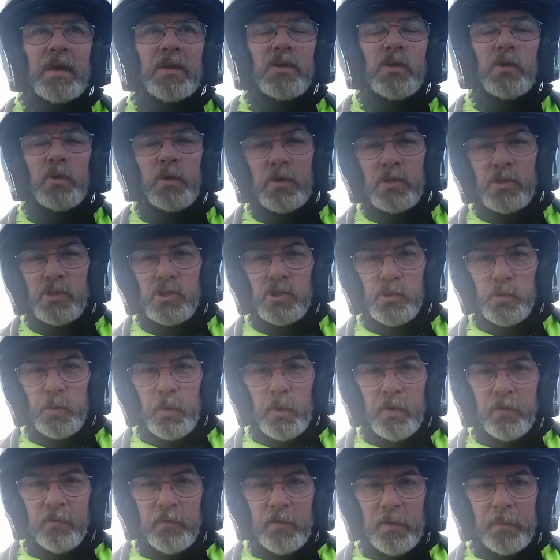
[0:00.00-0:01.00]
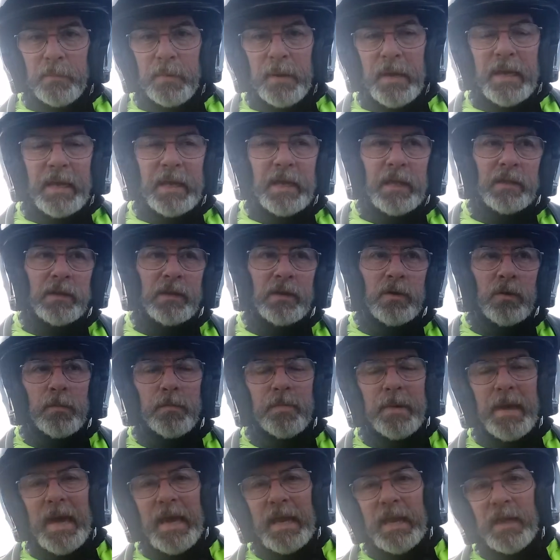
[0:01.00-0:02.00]
you can swerve your bike a little
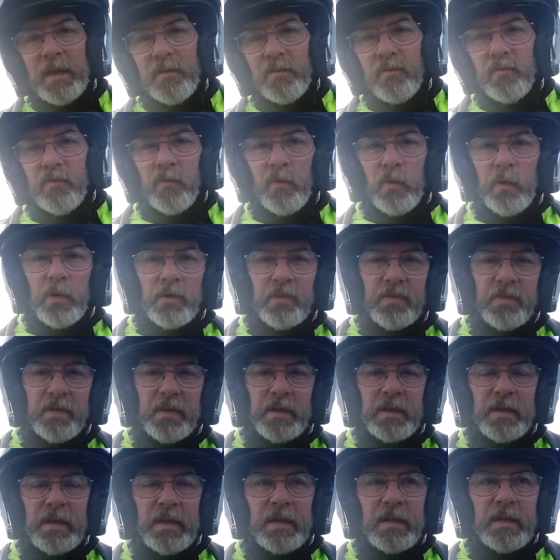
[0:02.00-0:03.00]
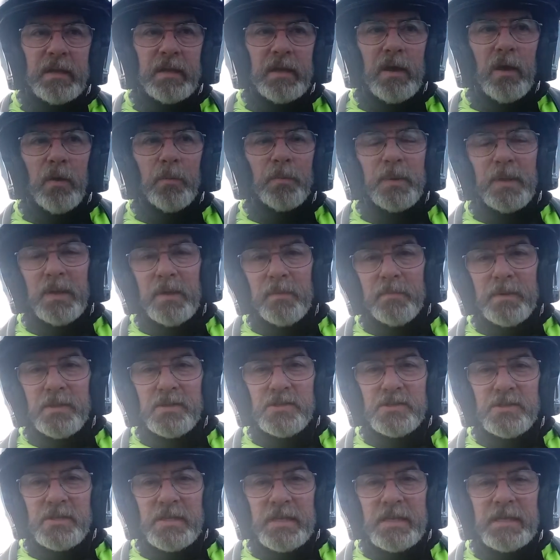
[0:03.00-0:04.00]
back and forth and, and help you to be
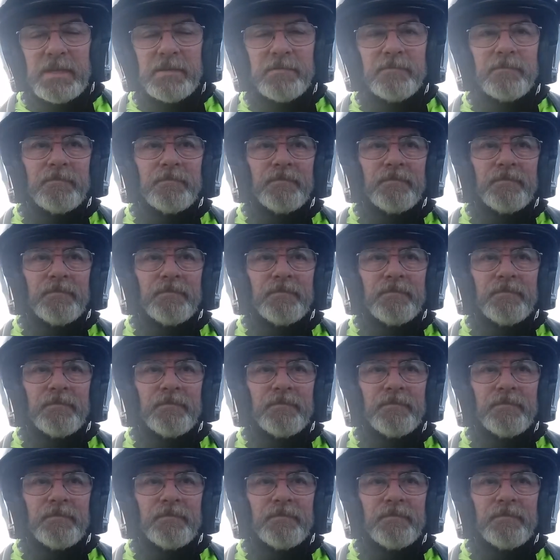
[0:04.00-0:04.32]
seen.